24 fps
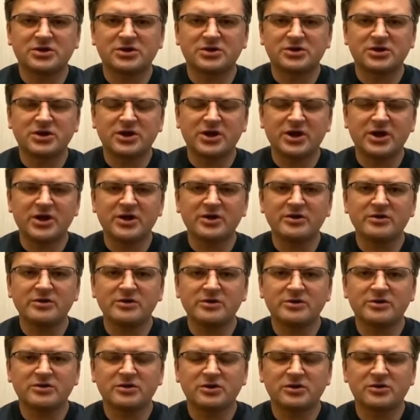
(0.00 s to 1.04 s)
air,
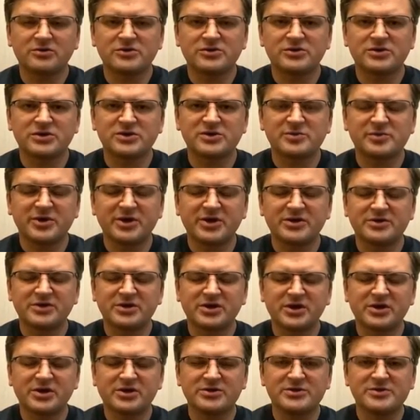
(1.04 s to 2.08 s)
close the
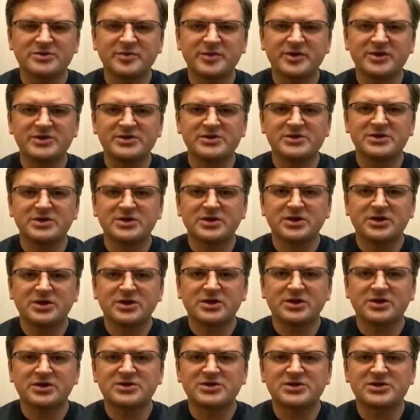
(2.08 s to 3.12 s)
airspace,
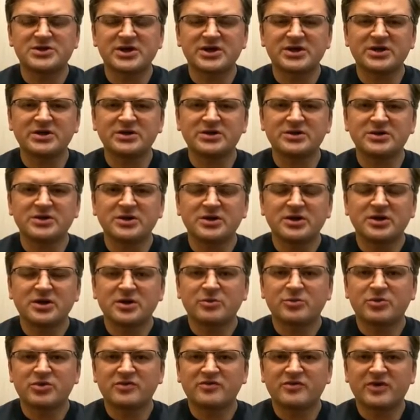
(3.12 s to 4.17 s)
and second,
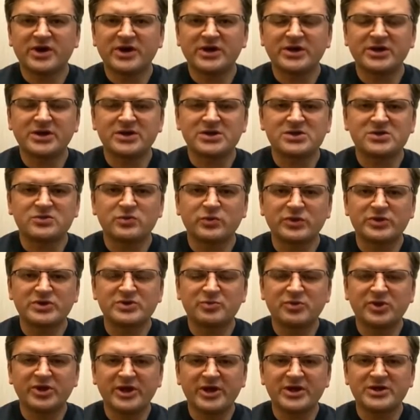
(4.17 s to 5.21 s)
provide us with
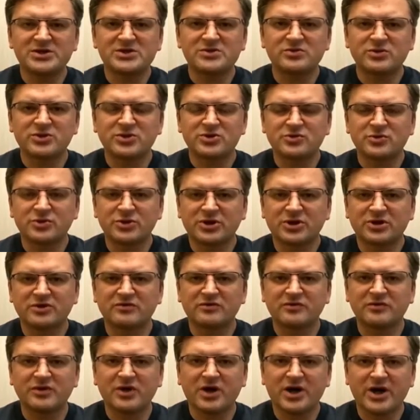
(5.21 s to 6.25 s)
planes which we can
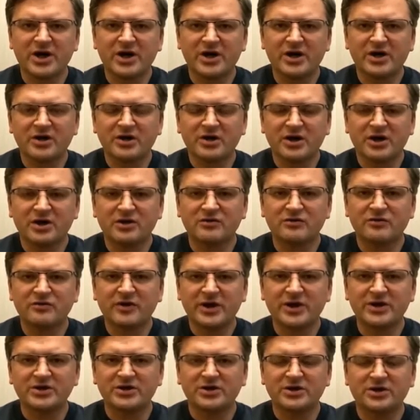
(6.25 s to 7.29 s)
fly and
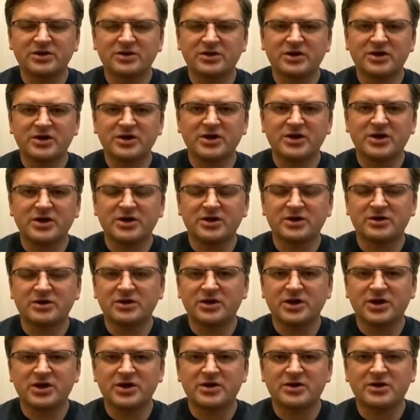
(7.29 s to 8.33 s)
fight in
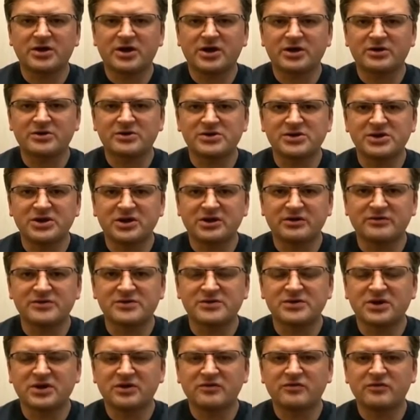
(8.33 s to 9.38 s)
the air ourselves.
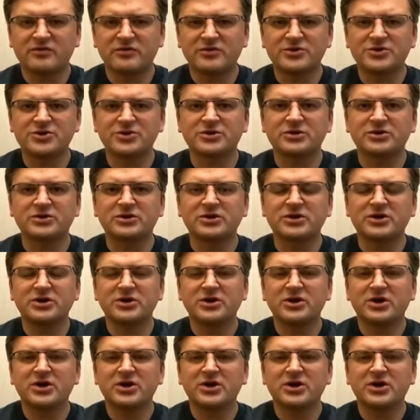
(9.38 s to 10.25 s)
Unfortunately,